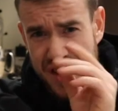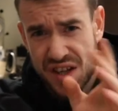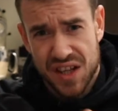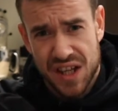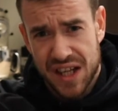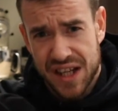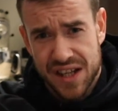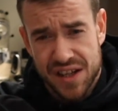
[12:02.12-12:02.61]

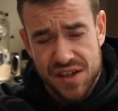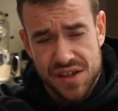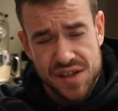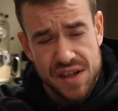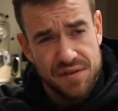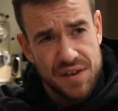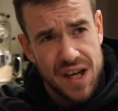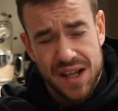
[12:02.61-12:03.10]
30
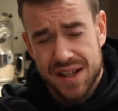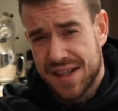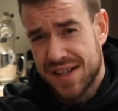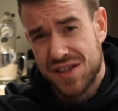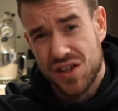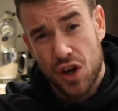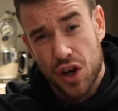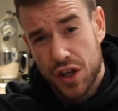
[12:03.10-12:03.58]
litres I've had,
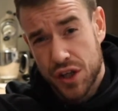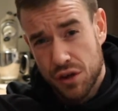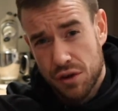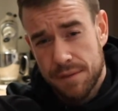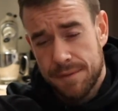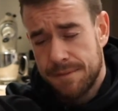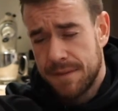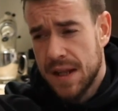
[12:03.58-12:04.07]
it's not
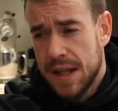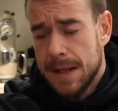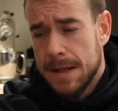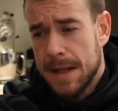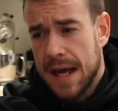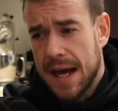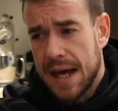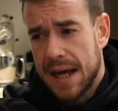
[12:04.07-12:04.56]

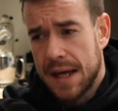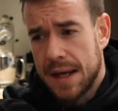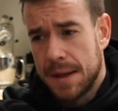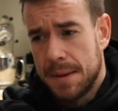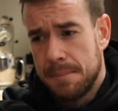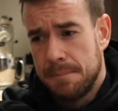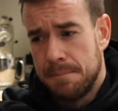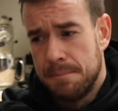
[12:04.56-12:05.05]
enough.
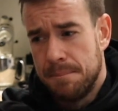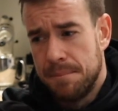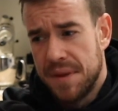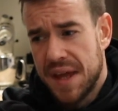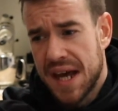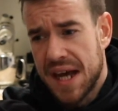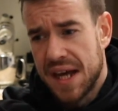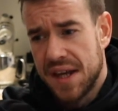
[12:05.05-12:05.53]

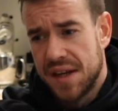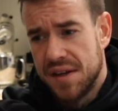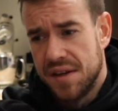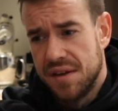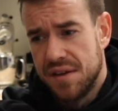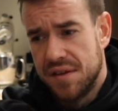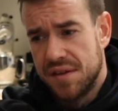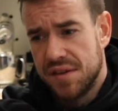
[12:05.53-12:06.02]

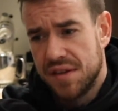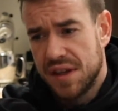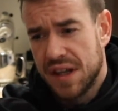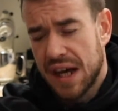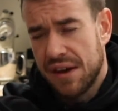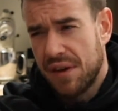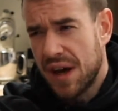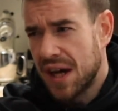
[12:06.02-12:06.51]
And
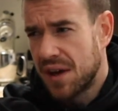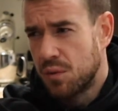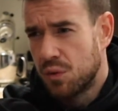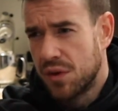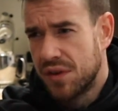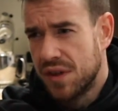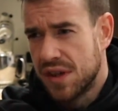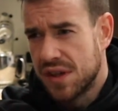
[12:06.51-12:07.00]
I've had
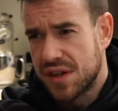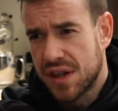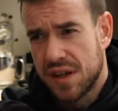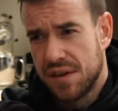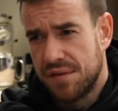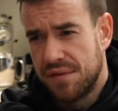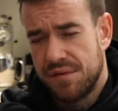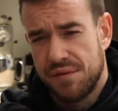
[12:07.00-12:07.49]
one that's
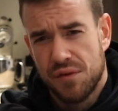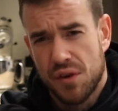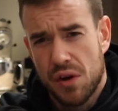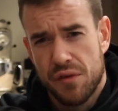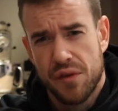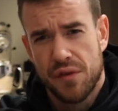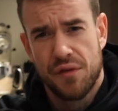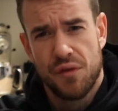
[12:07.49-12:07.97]
kind of
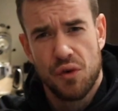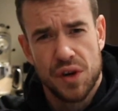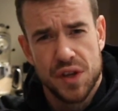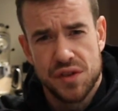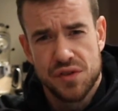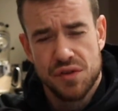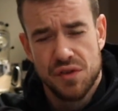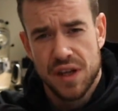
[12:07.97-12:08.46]
over
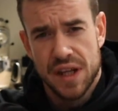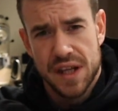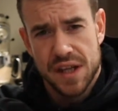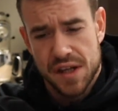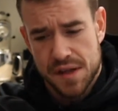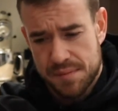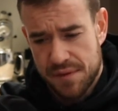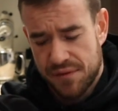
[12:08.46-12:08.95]
42
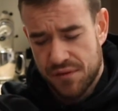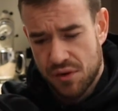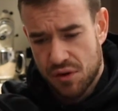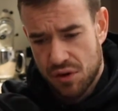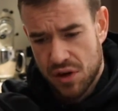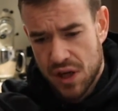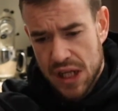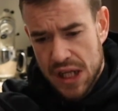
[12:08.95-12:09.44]
litres
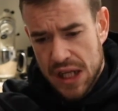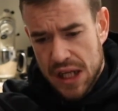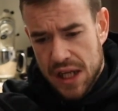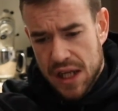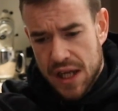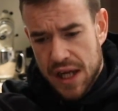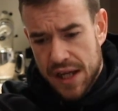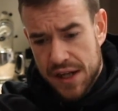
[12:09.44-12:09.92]
before.
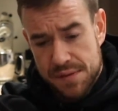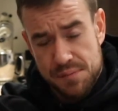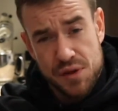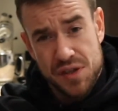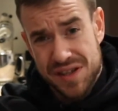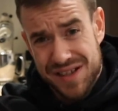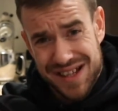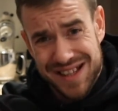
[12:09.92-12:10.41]
And as
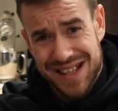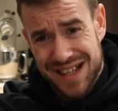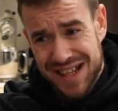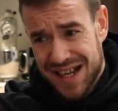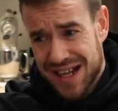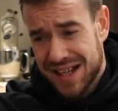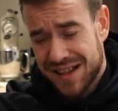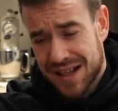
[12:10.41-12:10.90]
much as I did
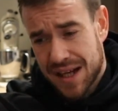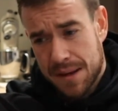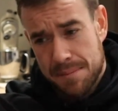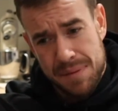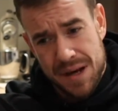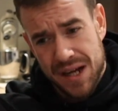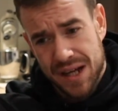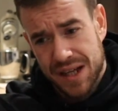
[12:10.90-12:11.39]
like
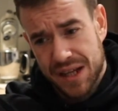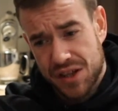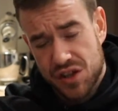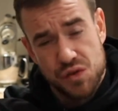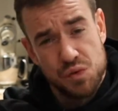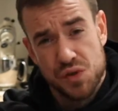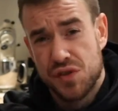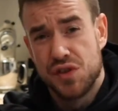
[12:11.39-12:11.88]
that bag, it
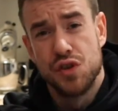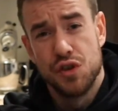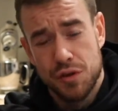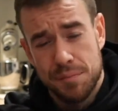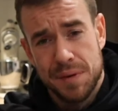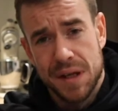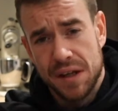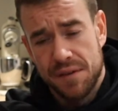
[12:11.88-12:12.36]
just was
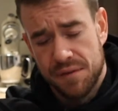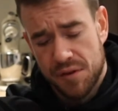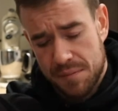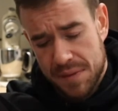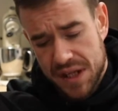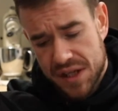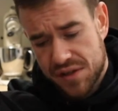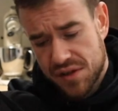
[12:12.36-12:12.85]
too big for
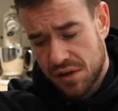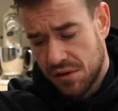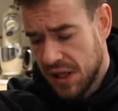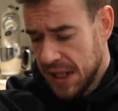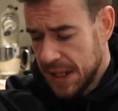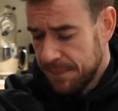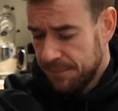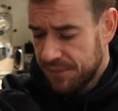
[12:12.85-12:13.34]
me. So
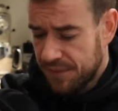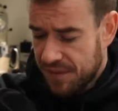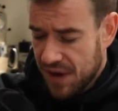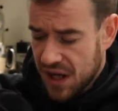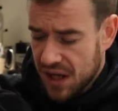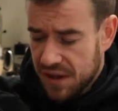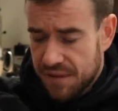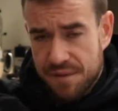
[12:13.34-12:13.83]

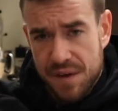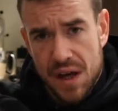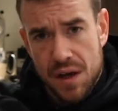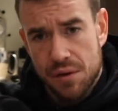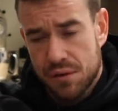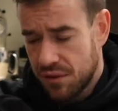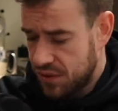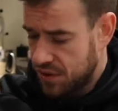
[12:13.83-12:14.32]
finally
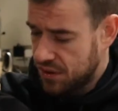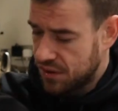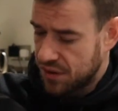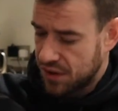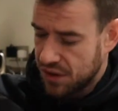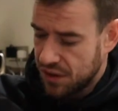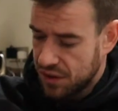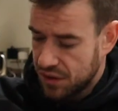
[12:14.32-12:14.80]
found
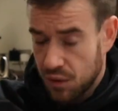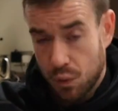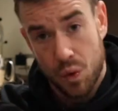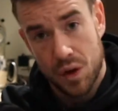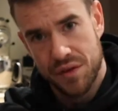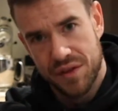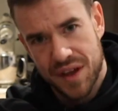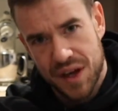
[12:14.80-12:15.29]
the
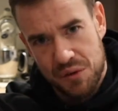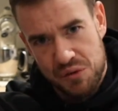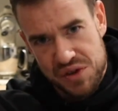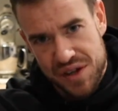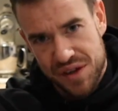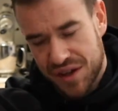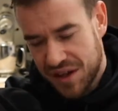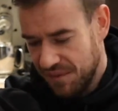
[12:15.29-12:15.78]
one that I
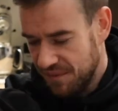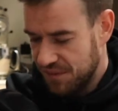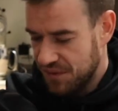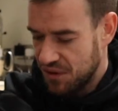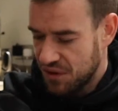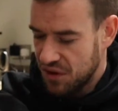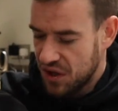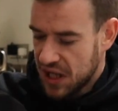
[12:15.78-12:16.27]
was looking
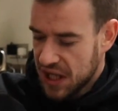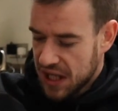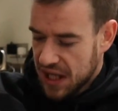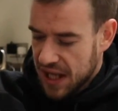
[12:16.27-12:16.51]
for.